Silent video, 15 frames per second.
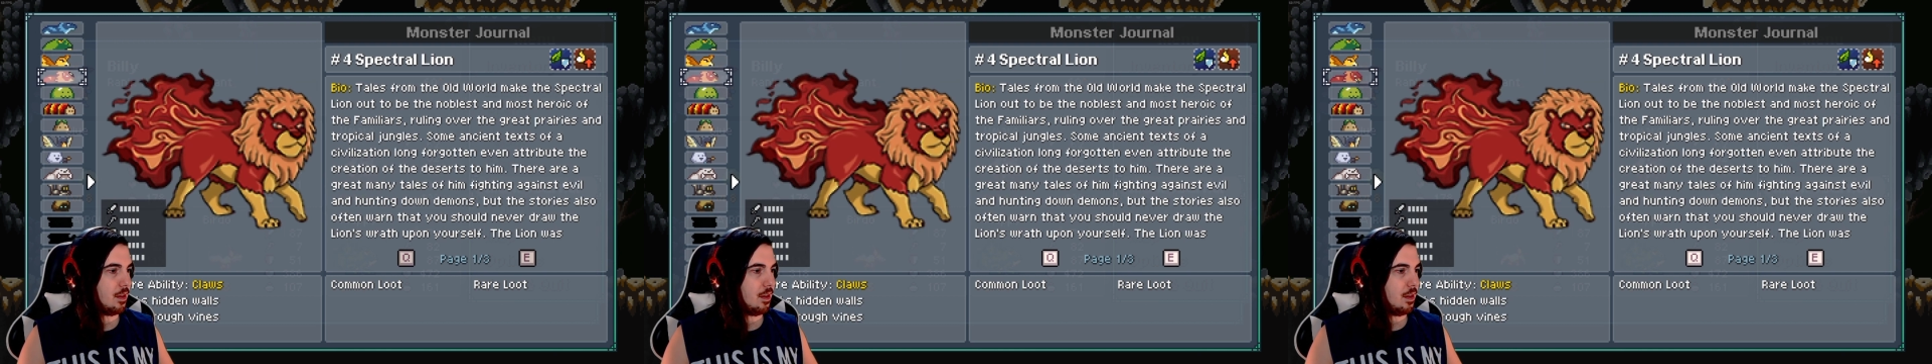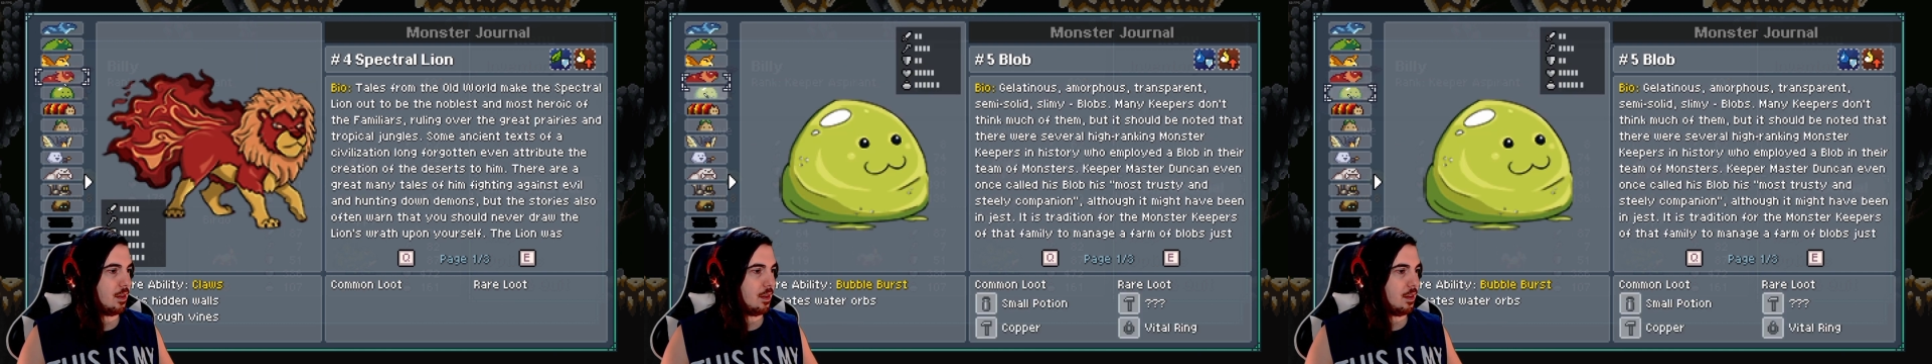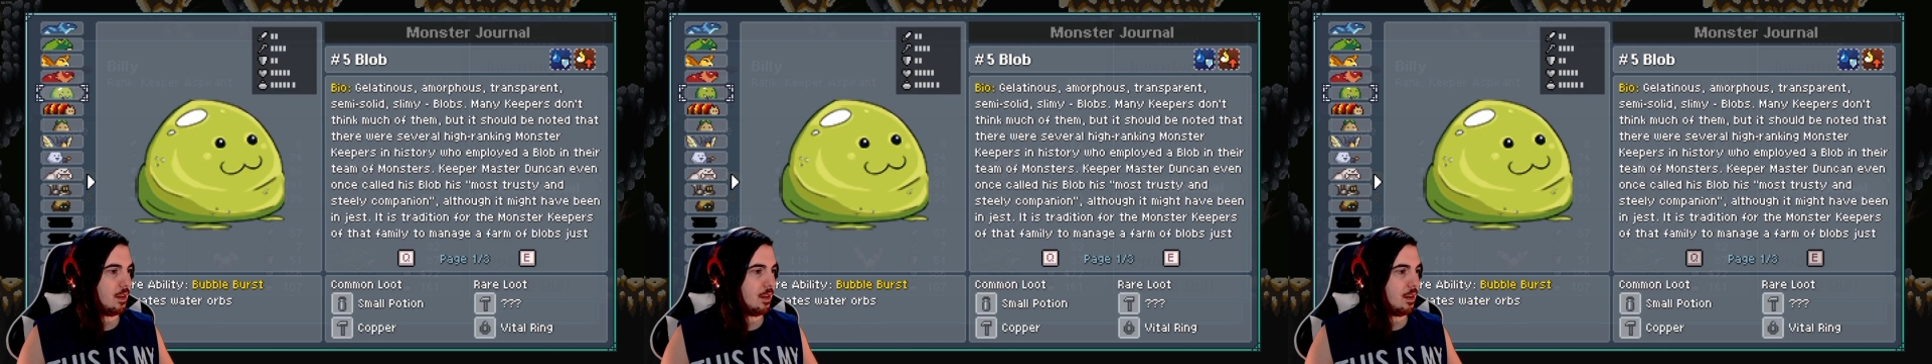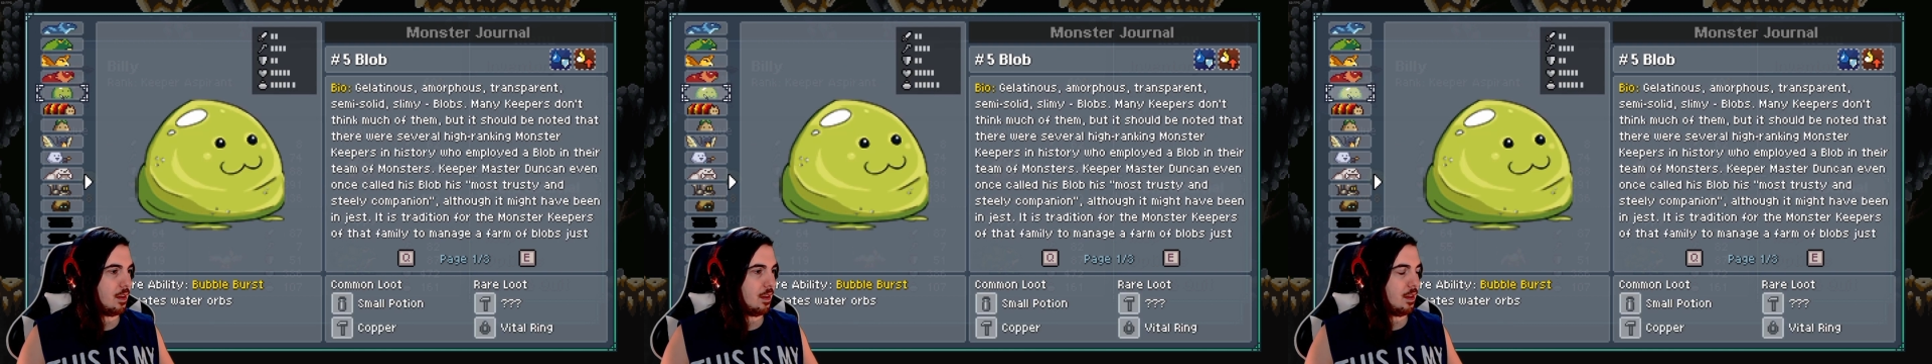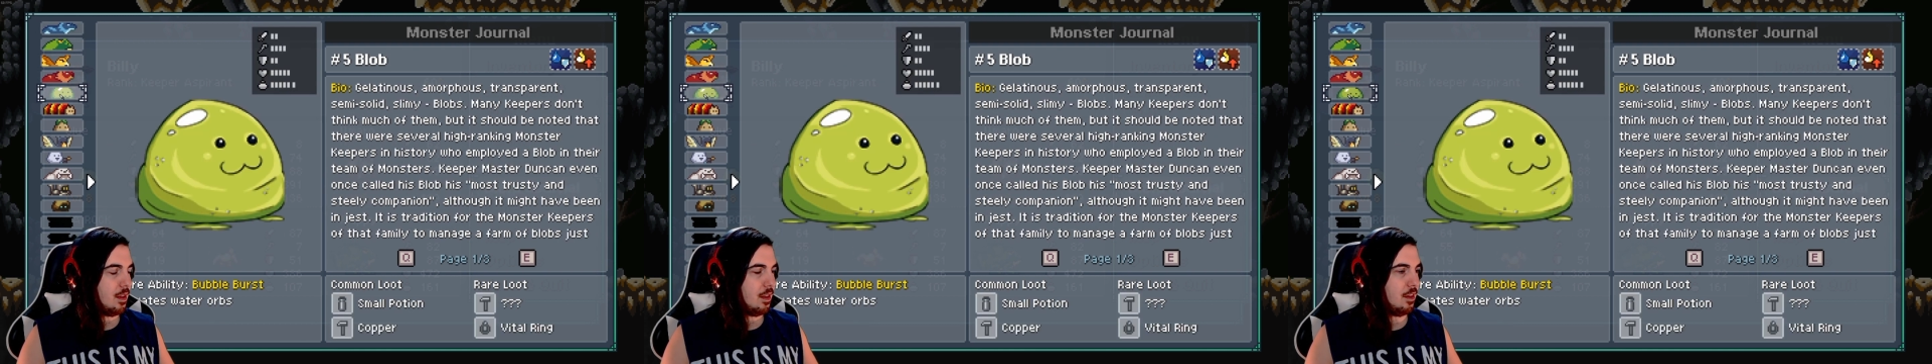both
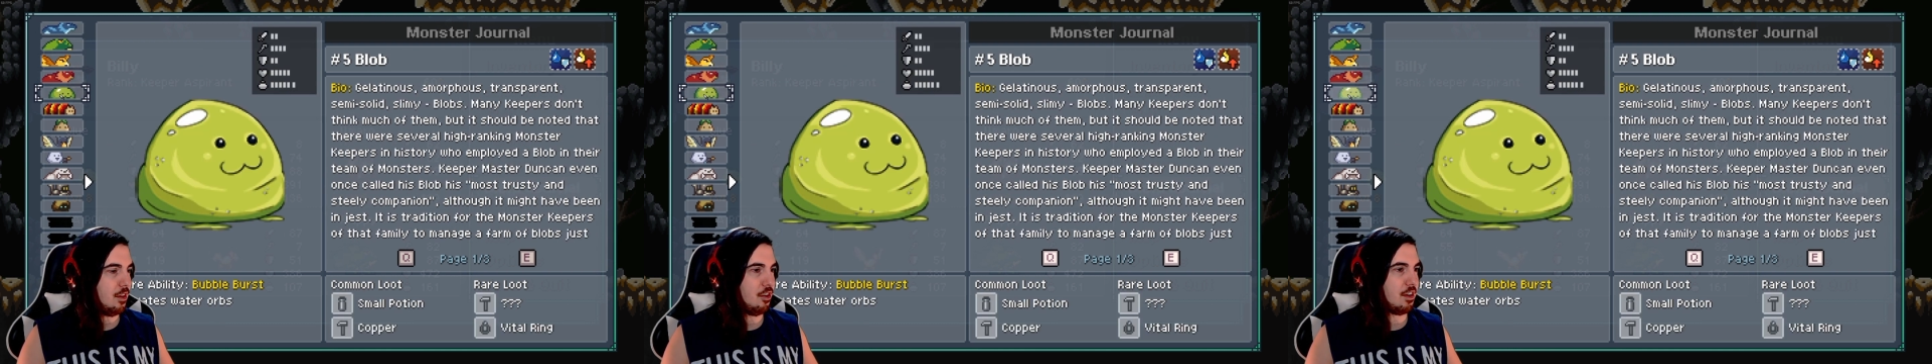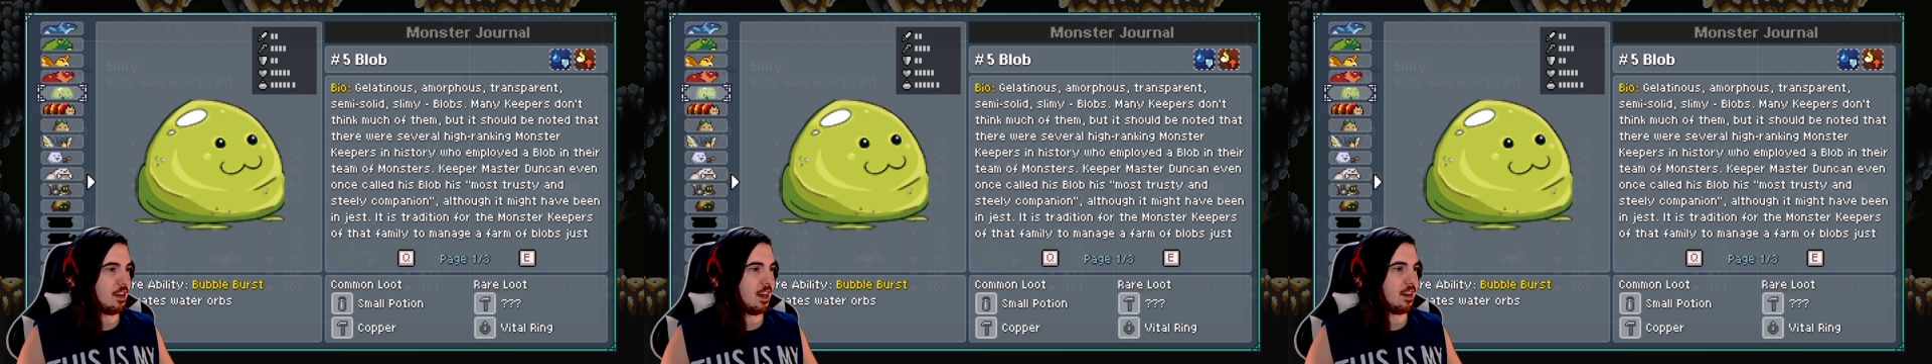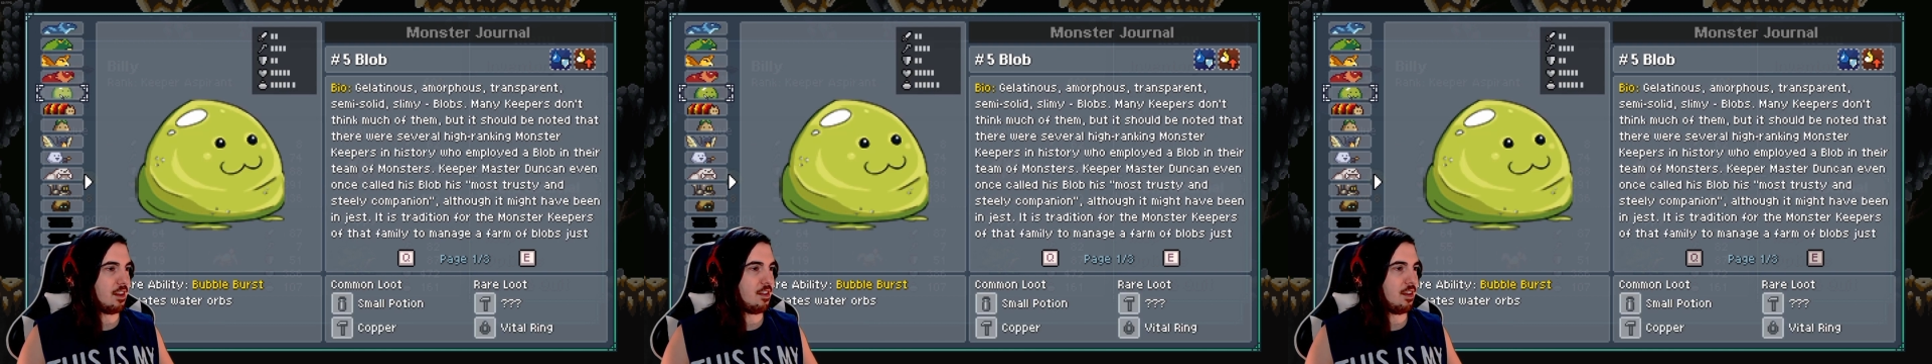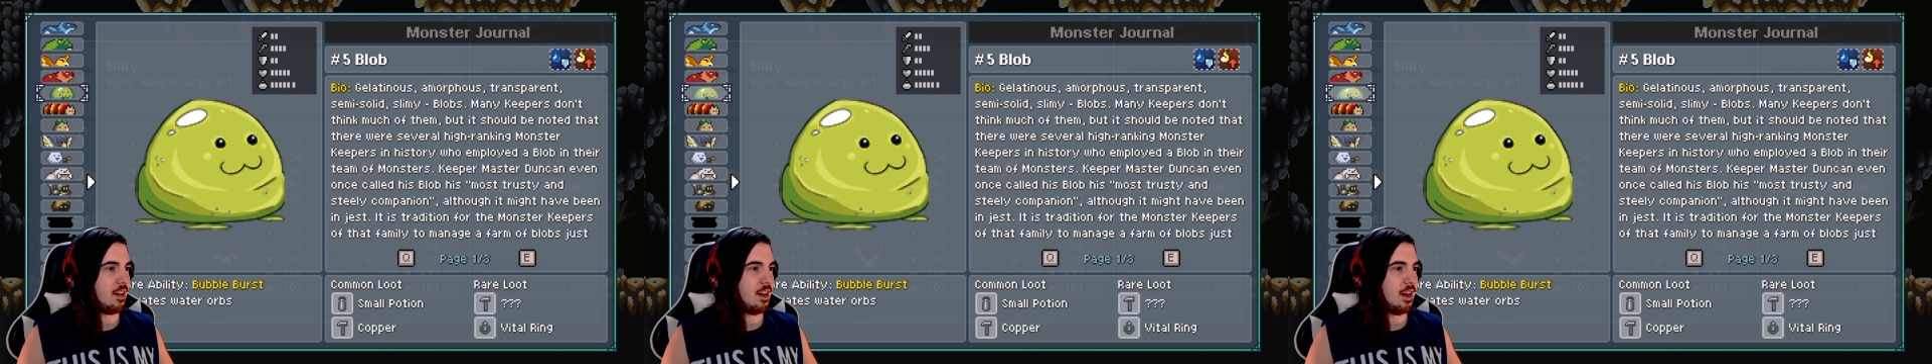nurturing and loving them